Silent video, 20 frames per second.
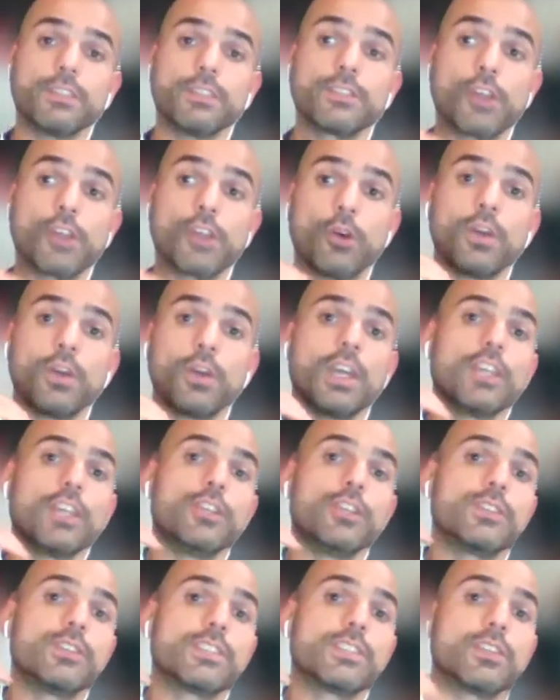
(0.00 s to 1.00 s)
So
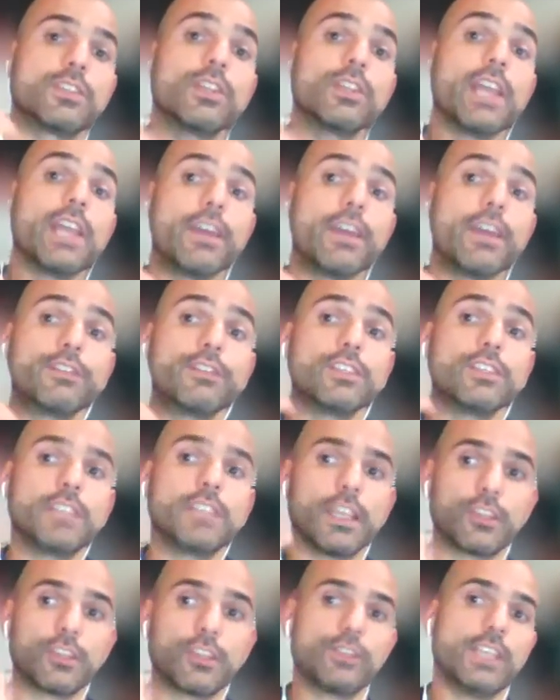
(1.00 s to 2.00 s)
you'd still have to
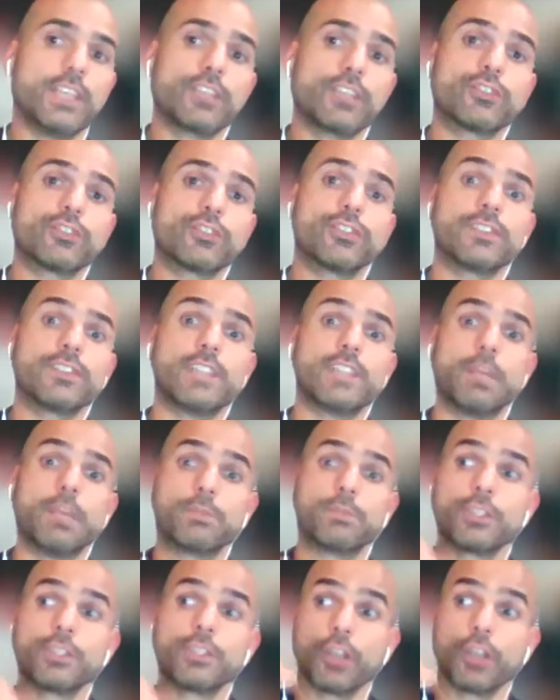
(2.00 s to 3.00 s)
take those extra
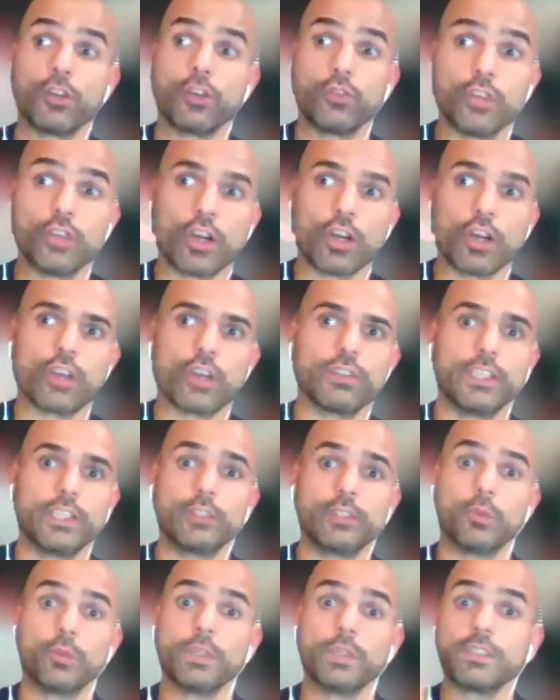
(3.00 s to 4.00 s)
steps to go knock on
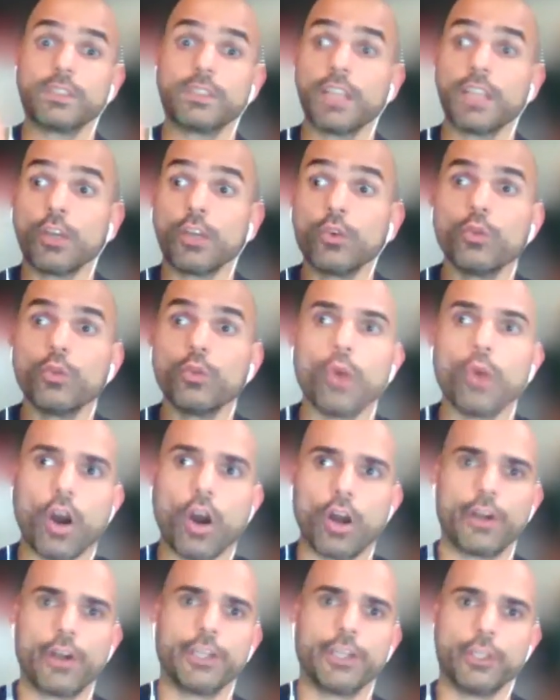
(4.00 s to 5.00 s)
that door and say, who
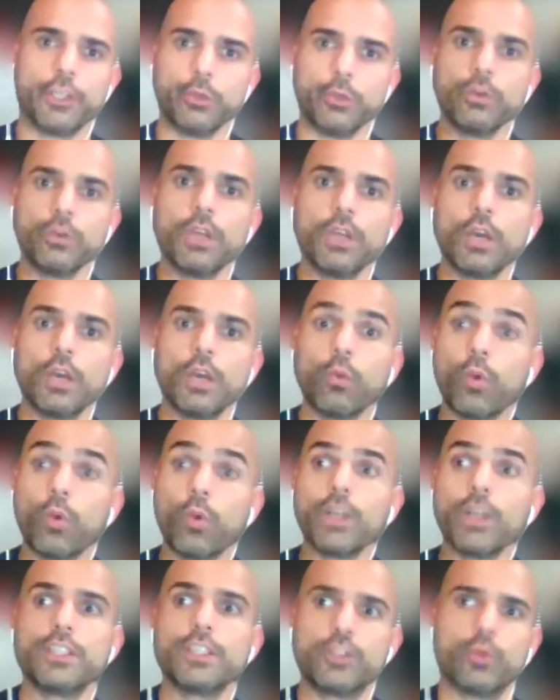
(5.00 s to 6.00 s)
are you?
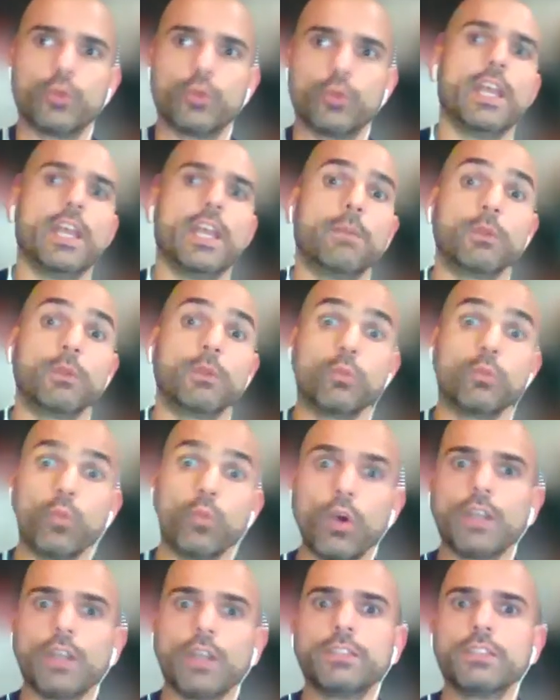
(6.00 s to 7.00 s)
What is your name? And
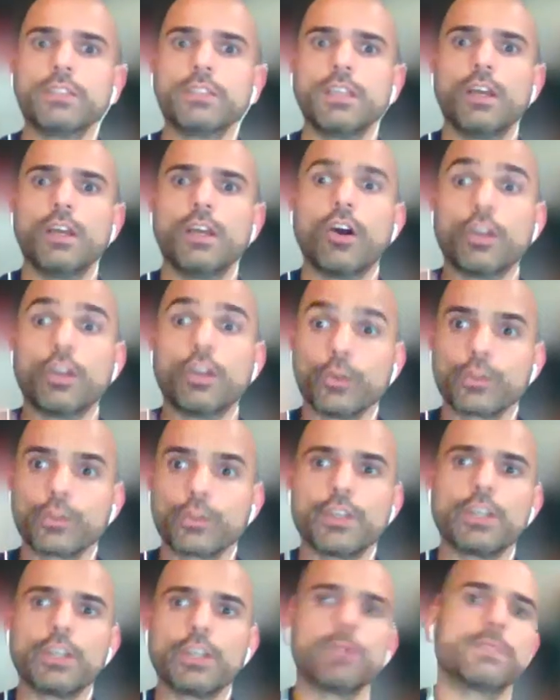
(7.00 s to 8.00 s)
what are your
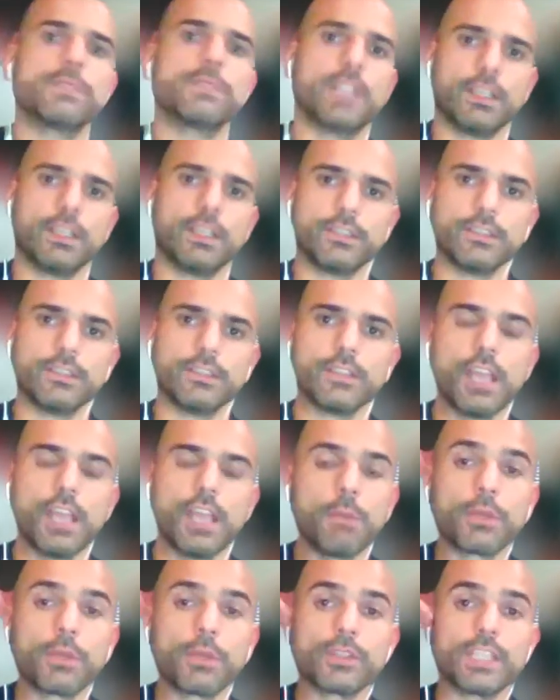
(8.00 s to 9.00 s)
circumstances?
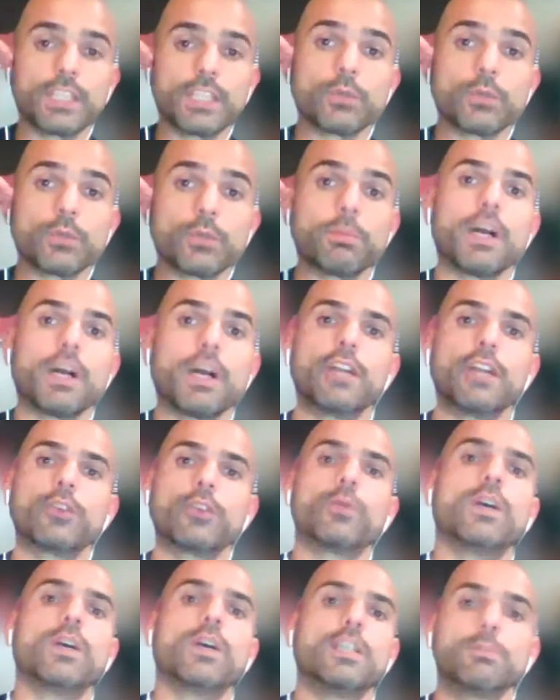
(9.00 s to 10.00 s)
Because that's what Pi
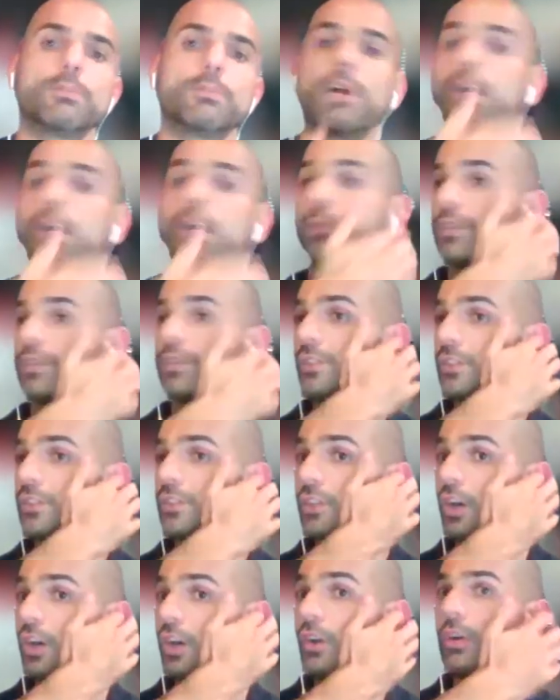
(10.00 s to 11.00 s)
requires. Pi wants to
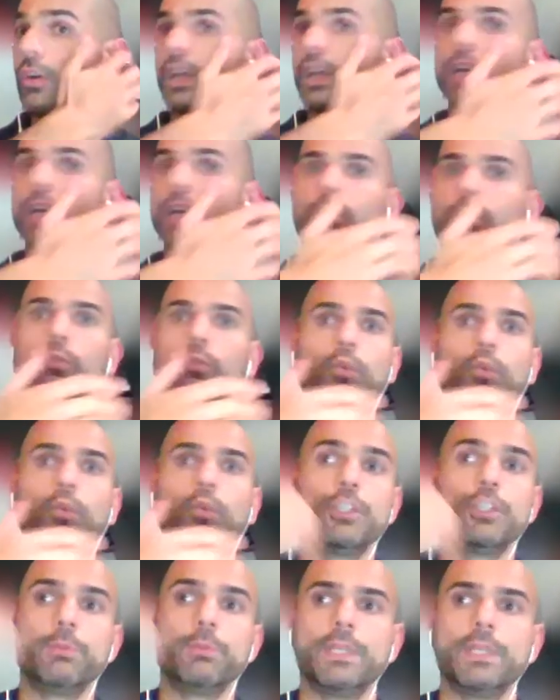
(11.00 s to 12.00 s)
know, will
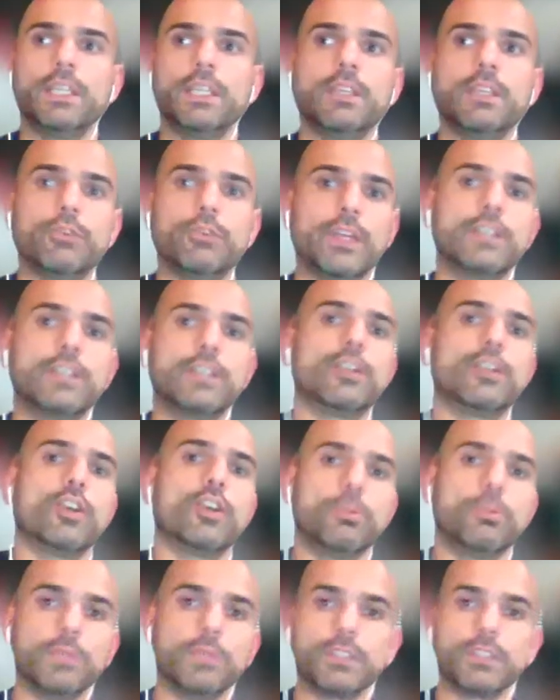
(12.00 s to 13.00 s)
you be rendered
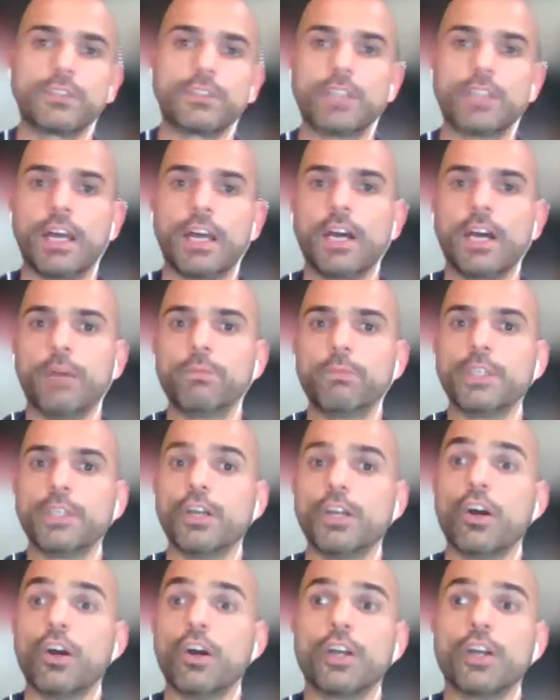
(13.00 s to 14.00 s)
homeless? Are
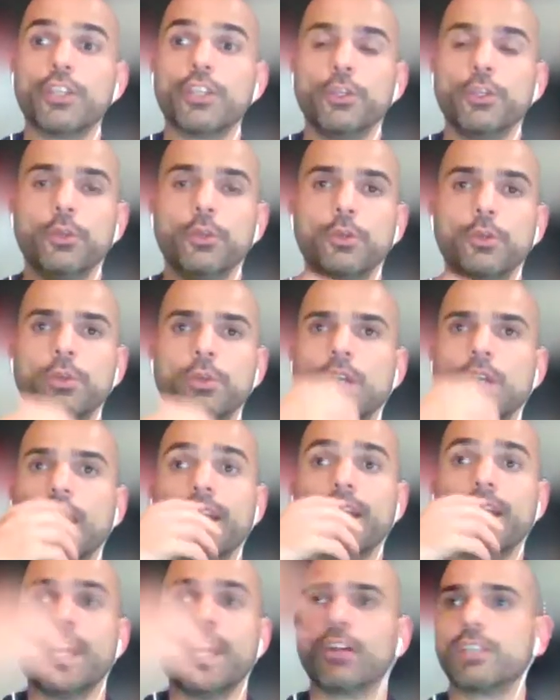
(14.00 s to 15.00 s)
you
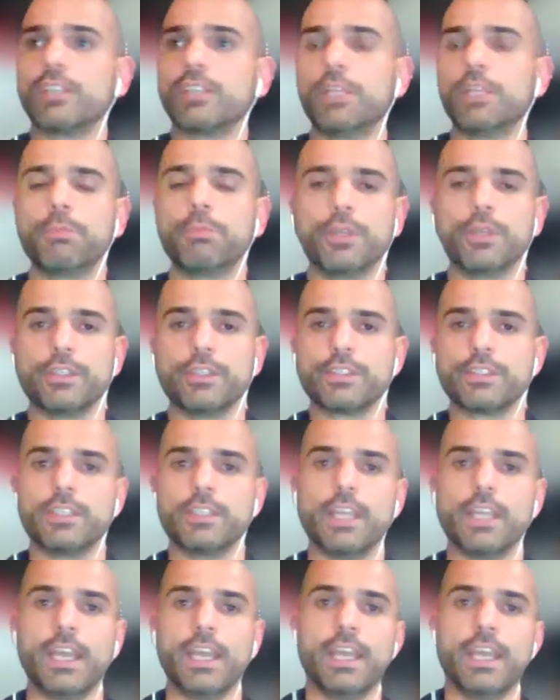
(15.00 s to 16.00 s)
an elderly
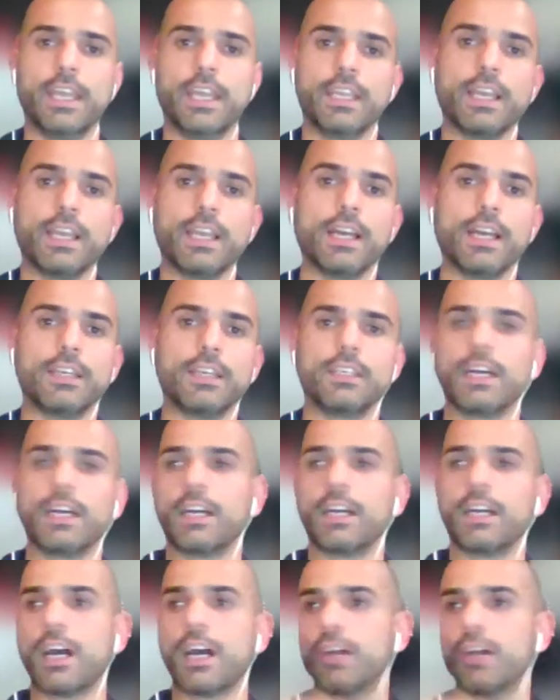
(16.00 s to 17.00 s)
person, a
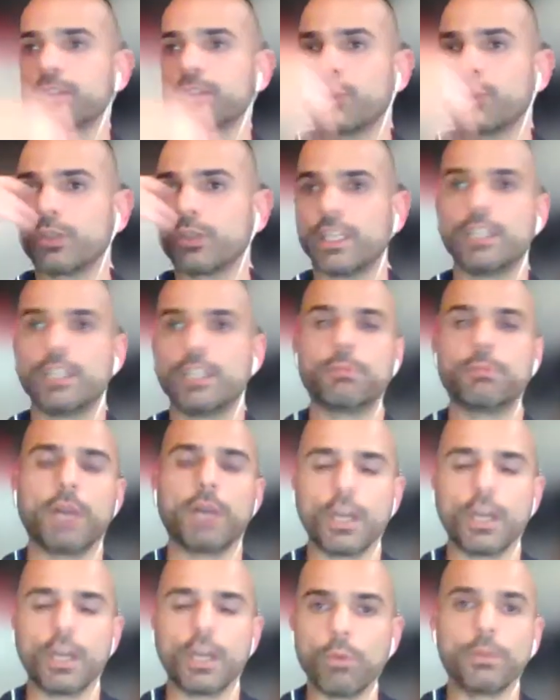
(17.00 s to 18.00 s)
household headed
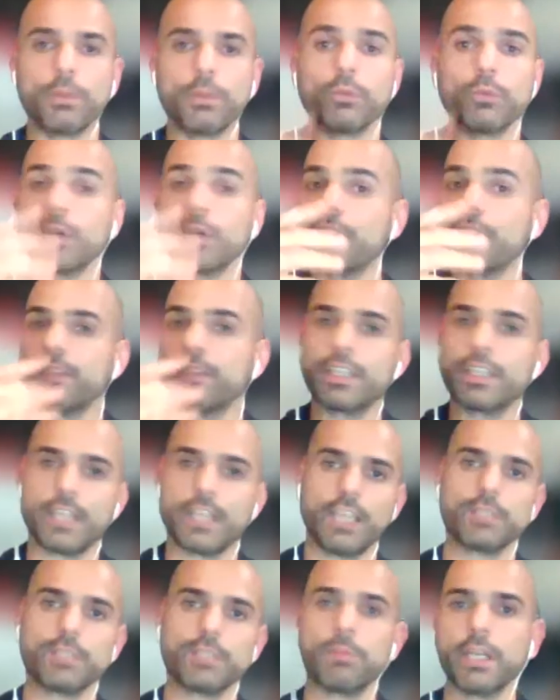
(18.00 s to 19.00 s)
by a woman, whatever the
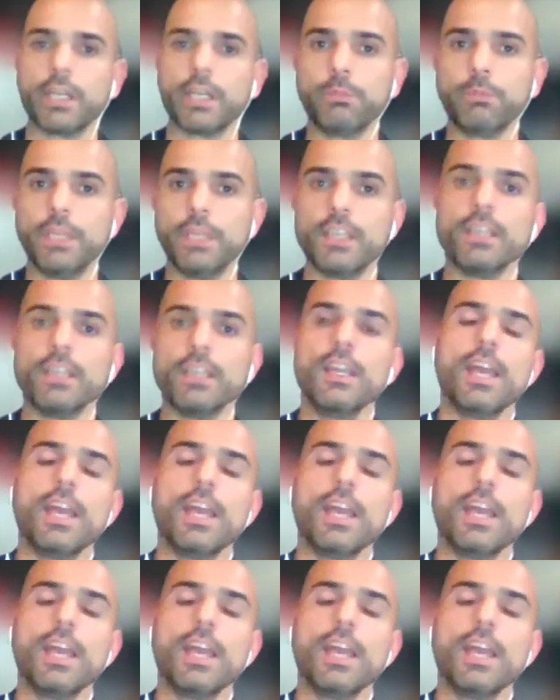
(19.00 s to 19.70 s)
case might be.